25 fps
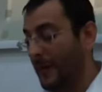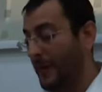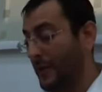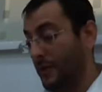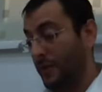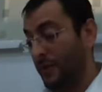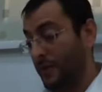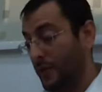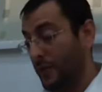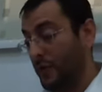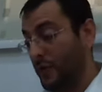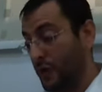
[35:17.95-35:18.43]
He
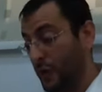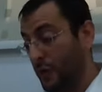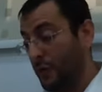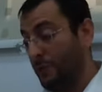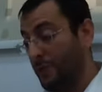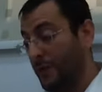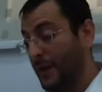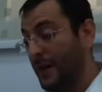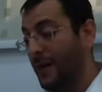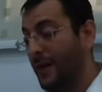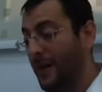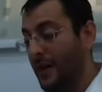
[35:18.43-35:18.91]
also
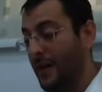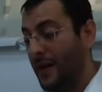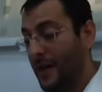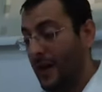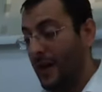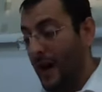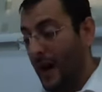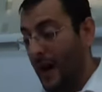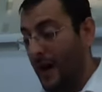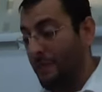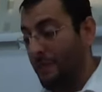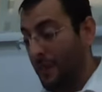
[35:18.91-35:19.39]
should be
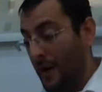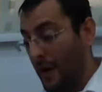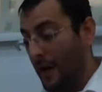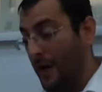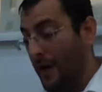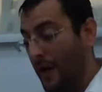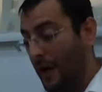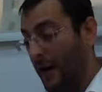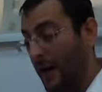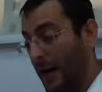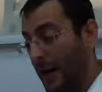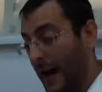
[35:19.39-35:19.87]
a, a,
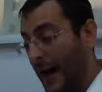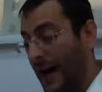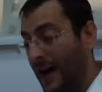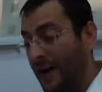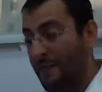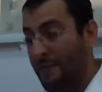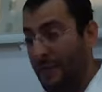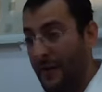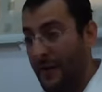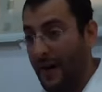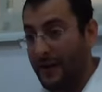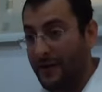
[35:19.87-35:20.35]

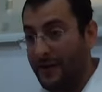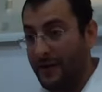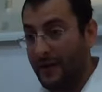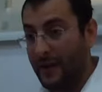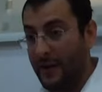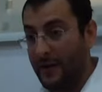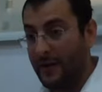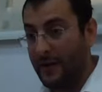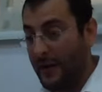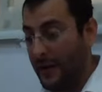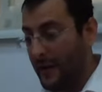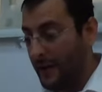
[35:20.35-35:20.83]
a party
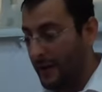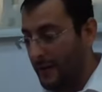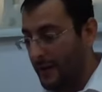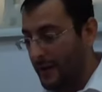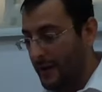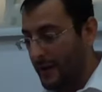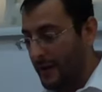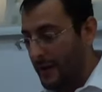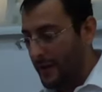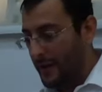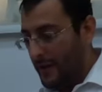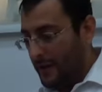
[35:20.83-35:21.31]
over here.
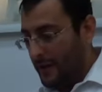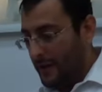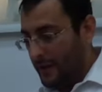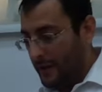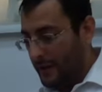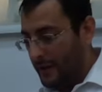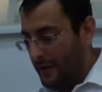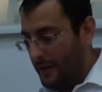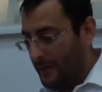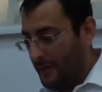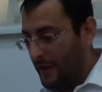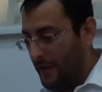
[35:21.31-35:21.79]

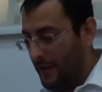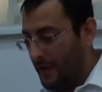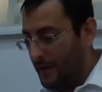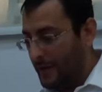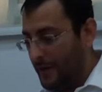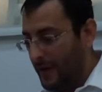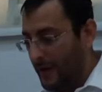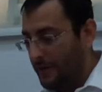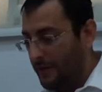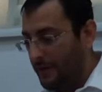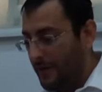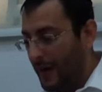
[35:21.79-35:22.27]
So the Gemara
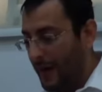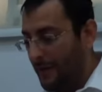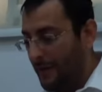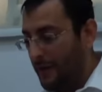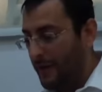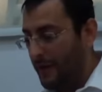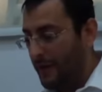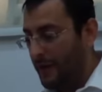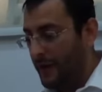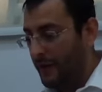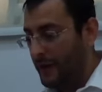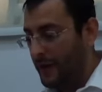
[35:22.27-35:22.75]
says,
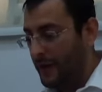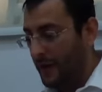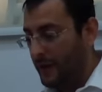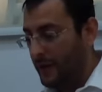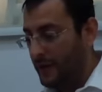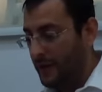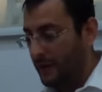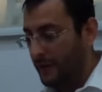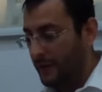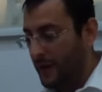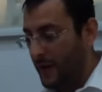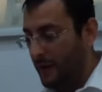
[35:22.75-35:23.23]
Rabbi Rav
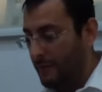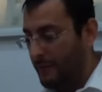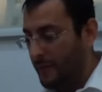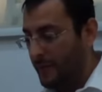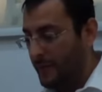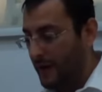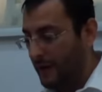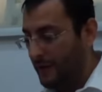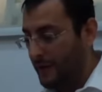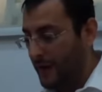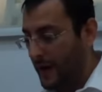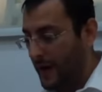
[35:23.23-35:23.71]
Yosef, the
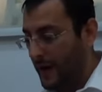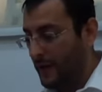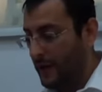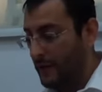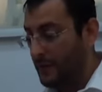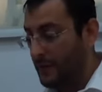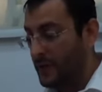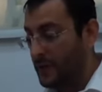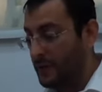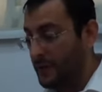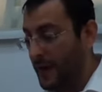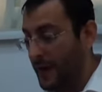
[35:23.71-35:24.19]
Amrit Abayu,
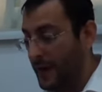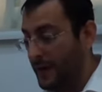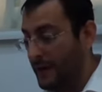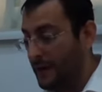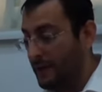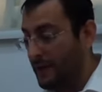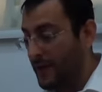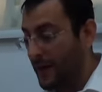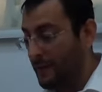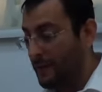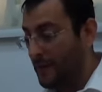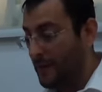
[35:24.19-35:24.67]
Mishmei
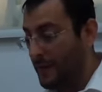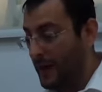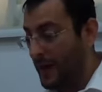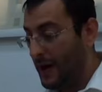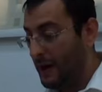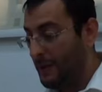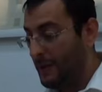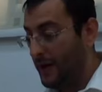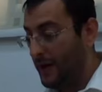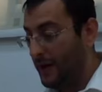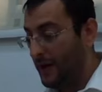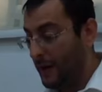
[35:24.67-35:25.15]
the Rabbi
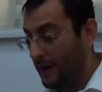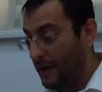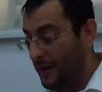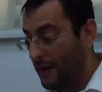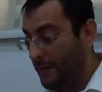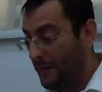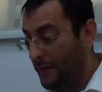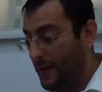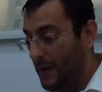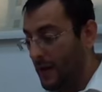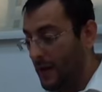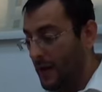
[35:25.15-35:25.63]
Bar Bar
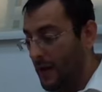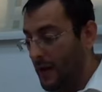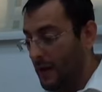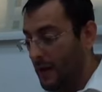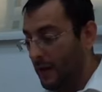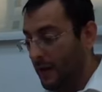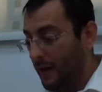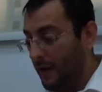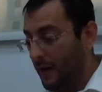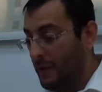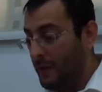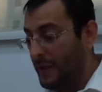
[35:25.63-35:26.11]

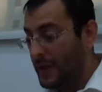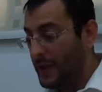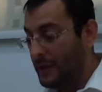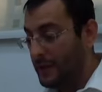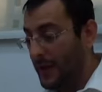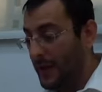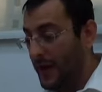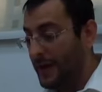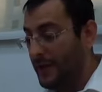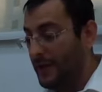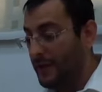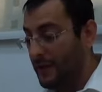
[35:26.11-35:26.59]
So Amma
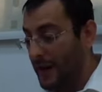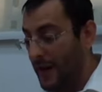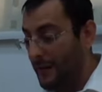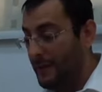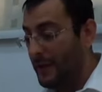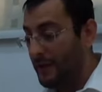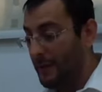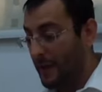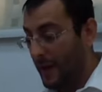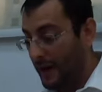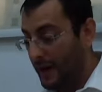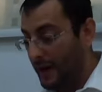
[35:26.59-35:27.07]
Mishmei the
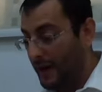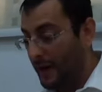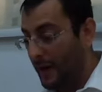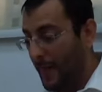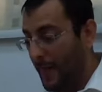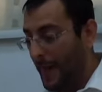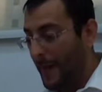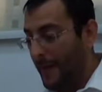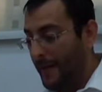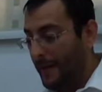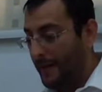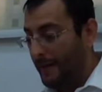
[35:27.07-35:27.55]
Rebbe Mani.
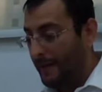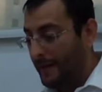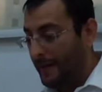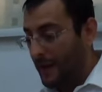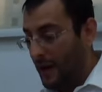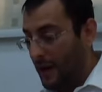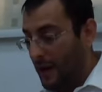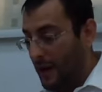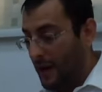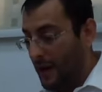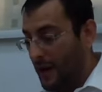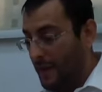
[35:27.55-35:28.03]

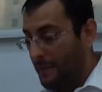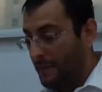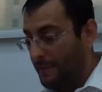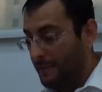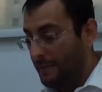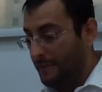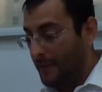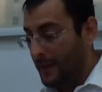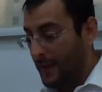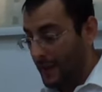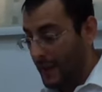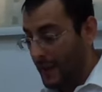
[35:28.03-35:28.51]

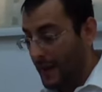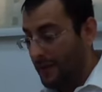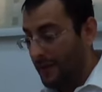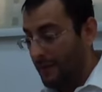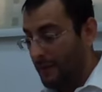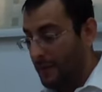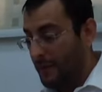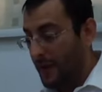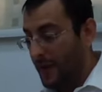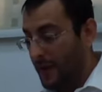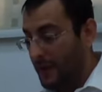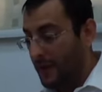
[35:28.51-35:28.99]
Um, again,
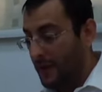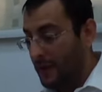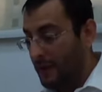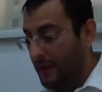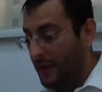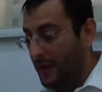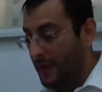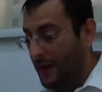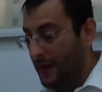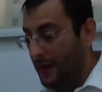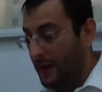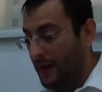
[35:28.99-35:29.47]
Rebbe Mani
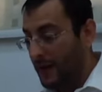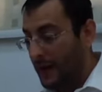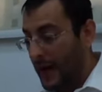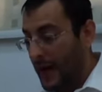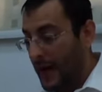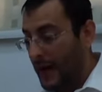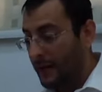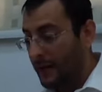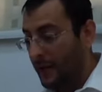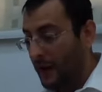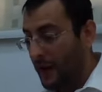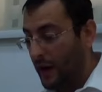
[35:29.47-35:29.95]
over here.
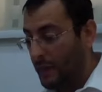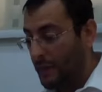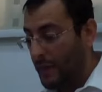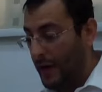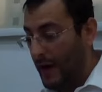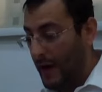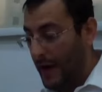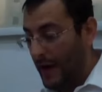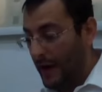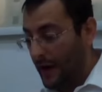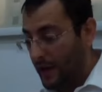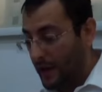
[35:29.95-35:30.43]
Chad
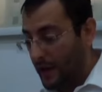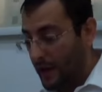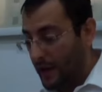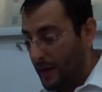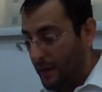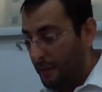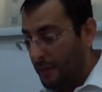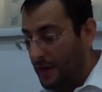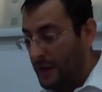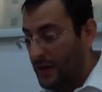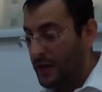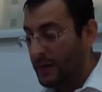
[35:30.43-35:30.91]
Oma
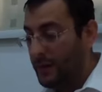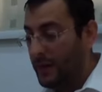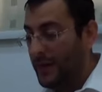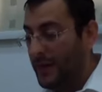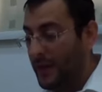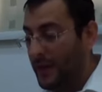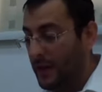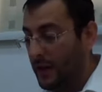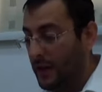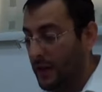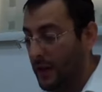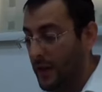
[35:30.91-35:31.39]

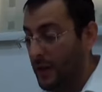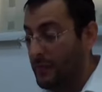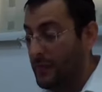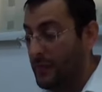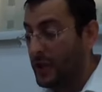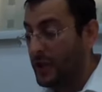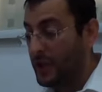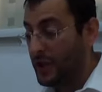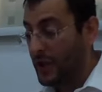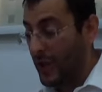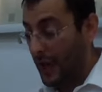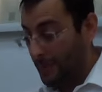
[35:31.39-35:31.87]
Mishmenicho
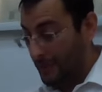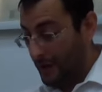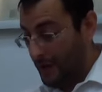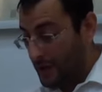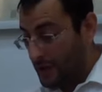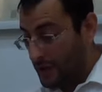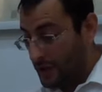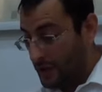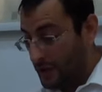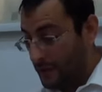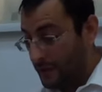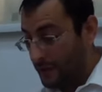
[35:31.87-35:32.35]

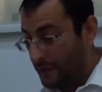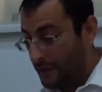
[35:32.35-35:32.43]
Mishtamesh.